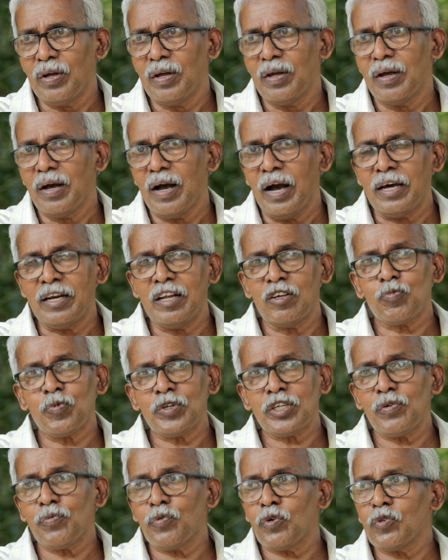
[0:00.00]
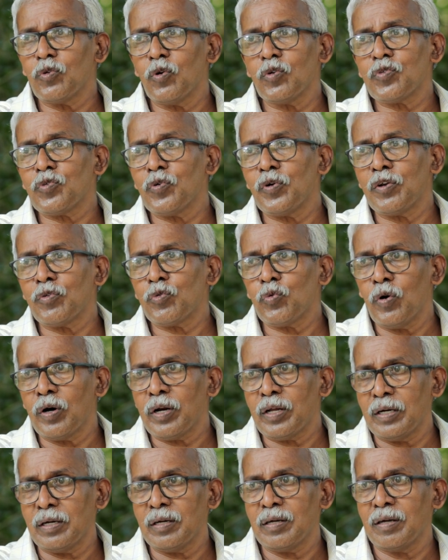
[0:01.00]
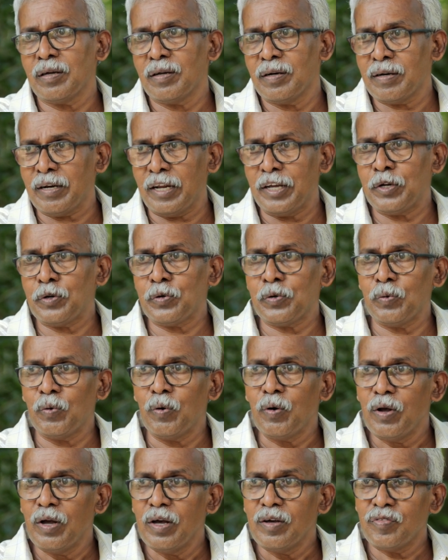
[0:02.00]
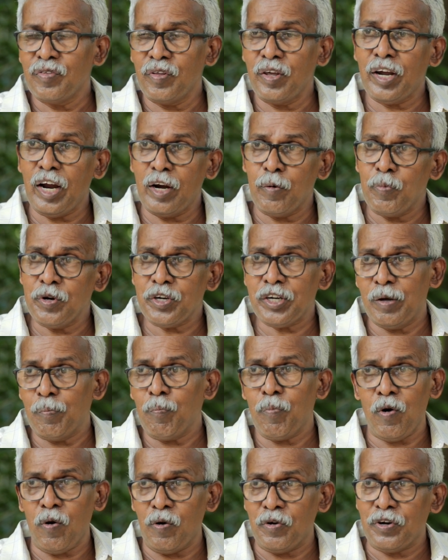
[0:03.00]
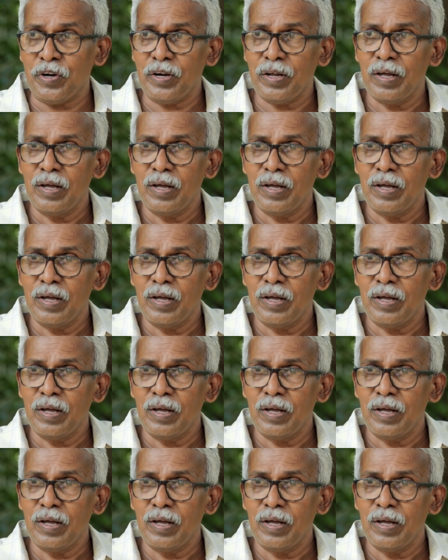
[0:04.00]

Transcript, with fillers: Yeah. And especially for those students who are uh, trying to seek admission abroad,